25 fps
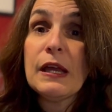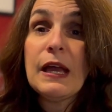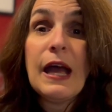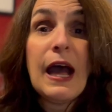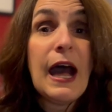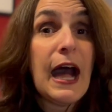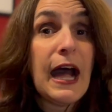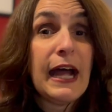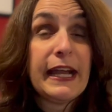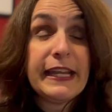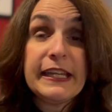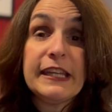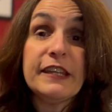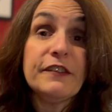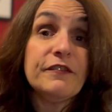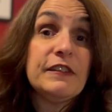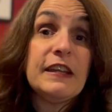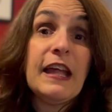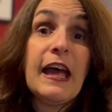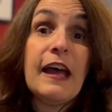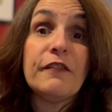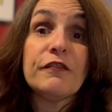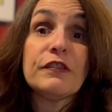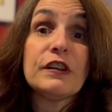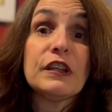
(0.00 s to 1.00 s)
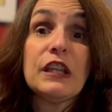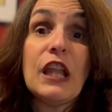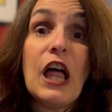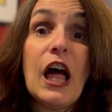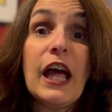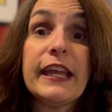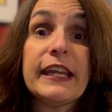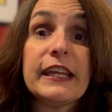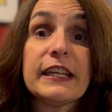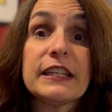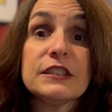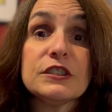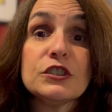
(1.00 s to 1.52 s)
I even have
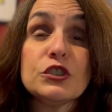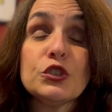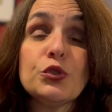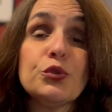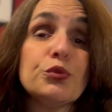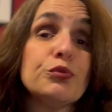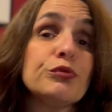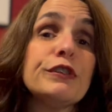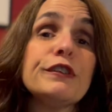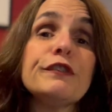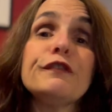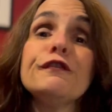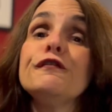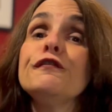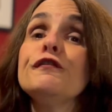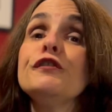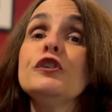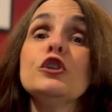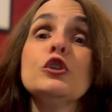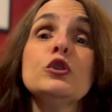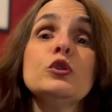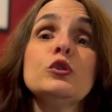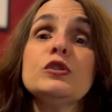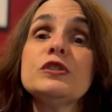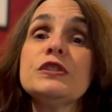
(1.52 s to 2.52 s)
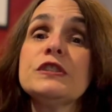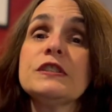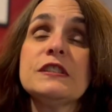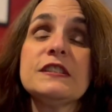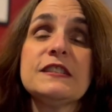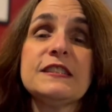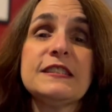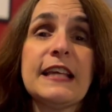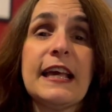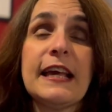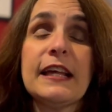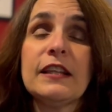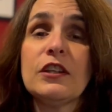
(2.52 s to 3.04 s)
clients who refuse to
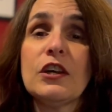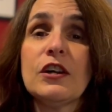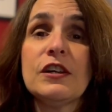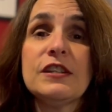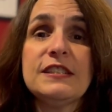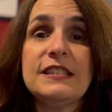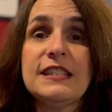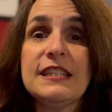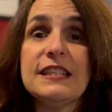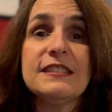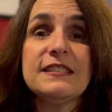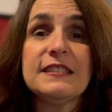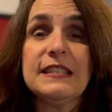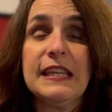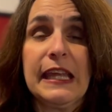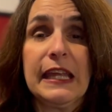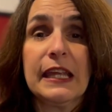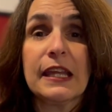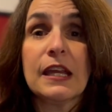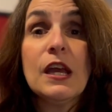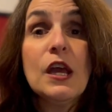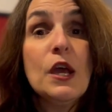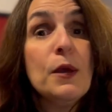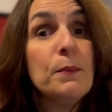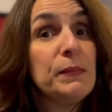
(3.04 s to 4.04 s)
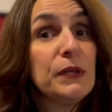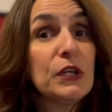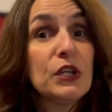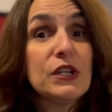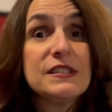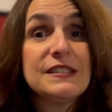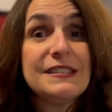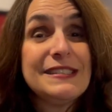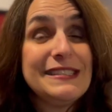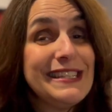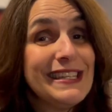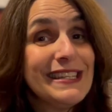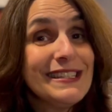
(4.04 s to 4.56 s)
sail on Disney
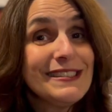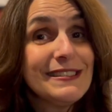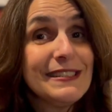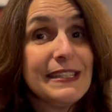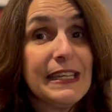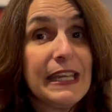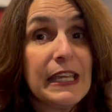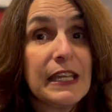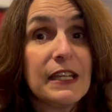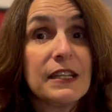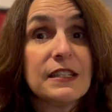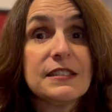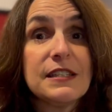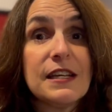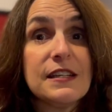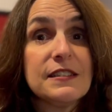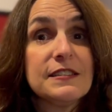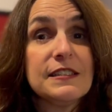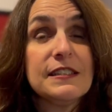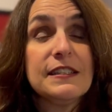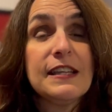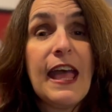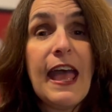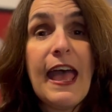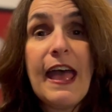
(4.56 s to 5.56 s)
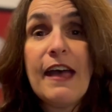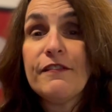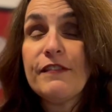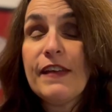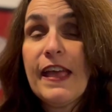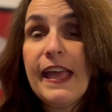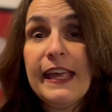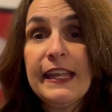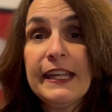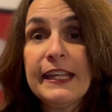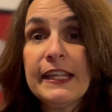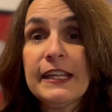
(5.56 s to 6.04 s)
because Disney doesn't have any